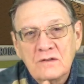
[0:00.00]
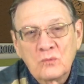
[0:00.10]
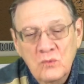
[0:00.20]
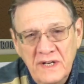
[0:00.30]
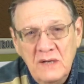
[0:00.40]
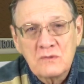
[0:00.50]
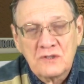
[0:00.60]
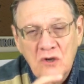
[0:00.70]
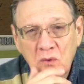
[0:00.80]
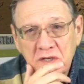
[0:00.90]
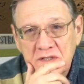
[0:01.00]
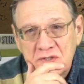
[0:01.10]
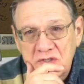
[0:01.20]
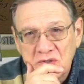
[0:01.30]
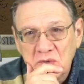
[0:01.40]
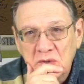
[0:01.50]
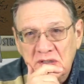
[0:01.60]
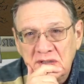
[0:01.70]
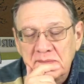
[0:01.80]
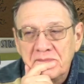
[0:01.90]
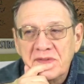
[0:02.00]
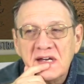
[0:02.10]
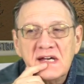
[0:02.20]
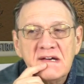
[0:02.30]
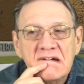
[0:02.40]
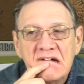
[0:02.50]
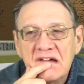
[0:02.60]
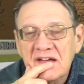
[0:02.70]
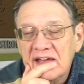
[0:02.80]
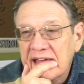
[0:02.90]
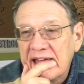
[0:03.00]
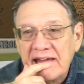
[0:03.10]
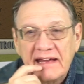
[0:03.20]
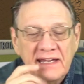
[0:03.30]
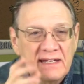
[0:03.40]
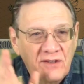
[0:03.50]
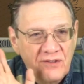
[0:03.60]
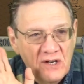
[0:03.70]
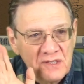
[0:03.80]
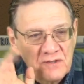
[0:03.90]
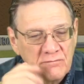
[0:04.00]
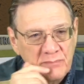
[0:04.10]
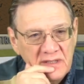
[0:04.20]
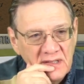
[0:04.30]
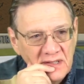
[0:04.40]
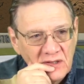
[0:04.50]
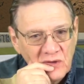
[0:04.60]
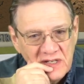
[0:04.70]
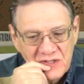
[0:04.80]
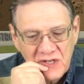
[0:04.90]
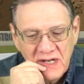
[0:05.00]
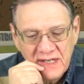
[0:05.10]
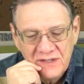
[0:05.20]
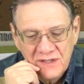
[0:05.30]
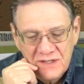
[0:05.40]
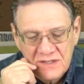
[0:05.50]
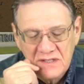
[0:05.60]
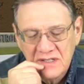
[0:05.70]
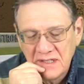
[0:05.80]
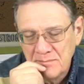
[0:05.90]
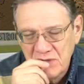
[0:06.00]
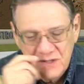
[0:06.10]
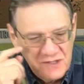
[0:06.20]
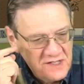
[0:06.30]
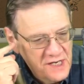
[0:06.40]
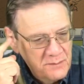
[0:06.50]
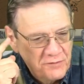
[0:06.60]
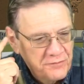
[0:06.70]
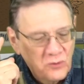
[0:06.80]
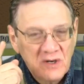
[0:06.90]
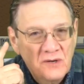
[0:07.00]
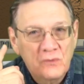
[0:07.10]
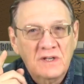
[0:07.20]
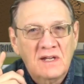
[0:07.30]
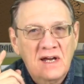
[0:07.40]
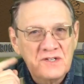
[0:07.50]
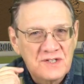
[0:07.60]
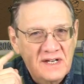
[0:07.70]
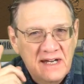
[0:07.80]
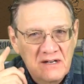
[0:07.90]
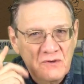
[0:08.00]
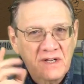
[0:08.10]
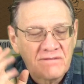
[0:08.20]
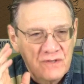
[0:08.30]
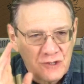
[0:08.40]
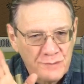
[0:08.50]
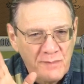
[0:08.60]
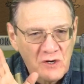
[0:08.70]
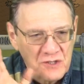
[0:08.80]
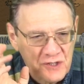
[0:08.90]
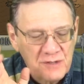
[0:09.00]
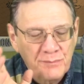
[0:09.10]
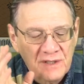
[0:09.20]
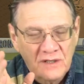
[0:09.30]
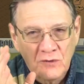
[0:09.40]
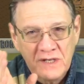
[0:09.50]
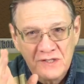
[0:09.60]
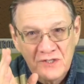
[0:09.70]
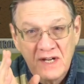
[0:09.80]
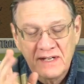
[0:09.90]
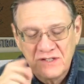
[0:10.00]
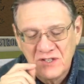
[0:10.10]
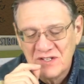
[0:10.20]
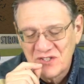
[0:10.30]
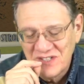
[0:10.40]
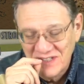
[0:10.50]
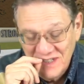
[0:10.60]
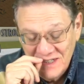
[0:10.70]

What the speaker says: When I was going to school, and I had thoughts of being a great scientist, this is kind of before I realized I don't have the smarts to be a great scientist.